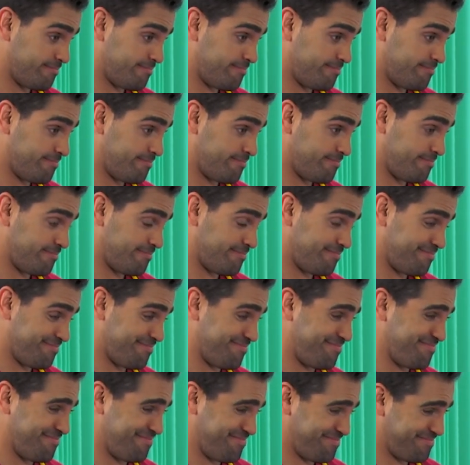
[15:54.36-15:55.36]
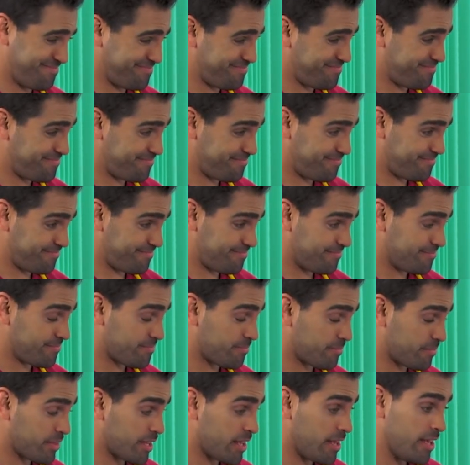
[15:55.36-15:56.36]
Brain
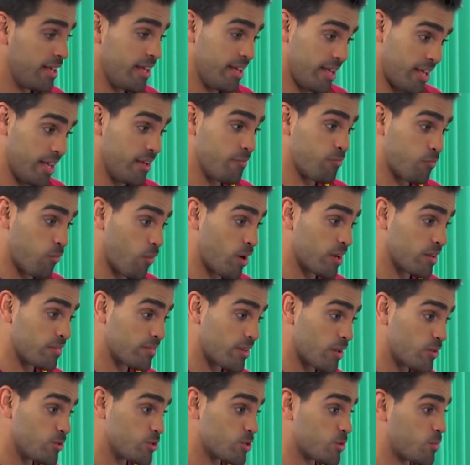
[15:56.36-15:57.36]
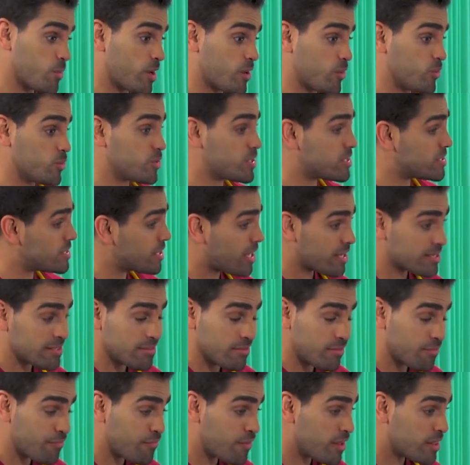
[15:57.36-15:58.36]
squiggles? If one of those squiggles
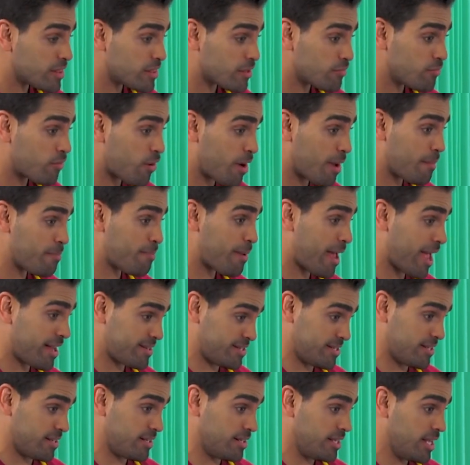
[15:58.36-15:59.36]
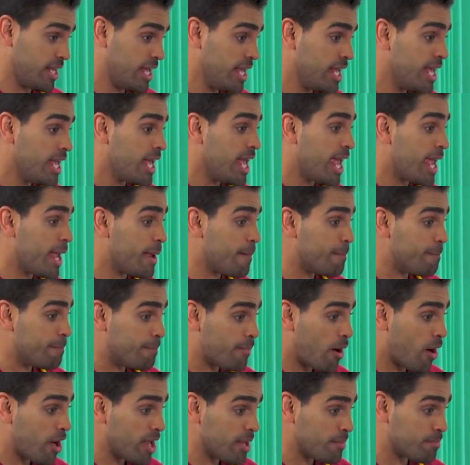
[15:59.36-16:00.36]
doesn't fit the right pattern, it
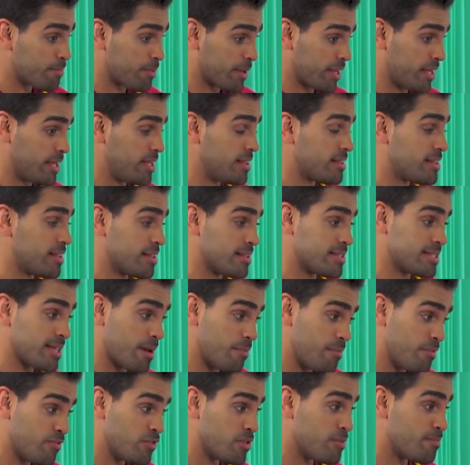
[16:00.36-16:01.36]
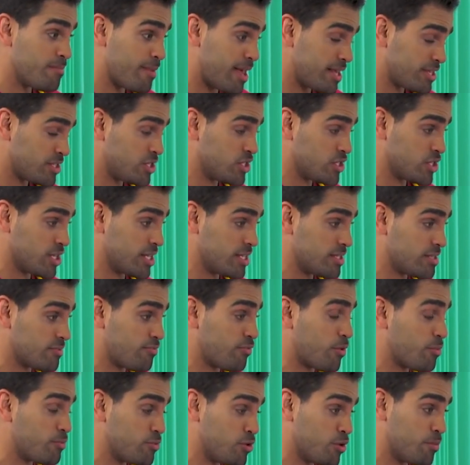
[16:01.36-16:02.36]
might be that some of the messages
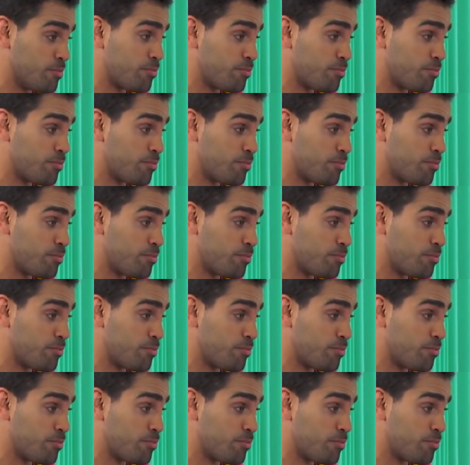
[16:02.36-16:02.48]
from your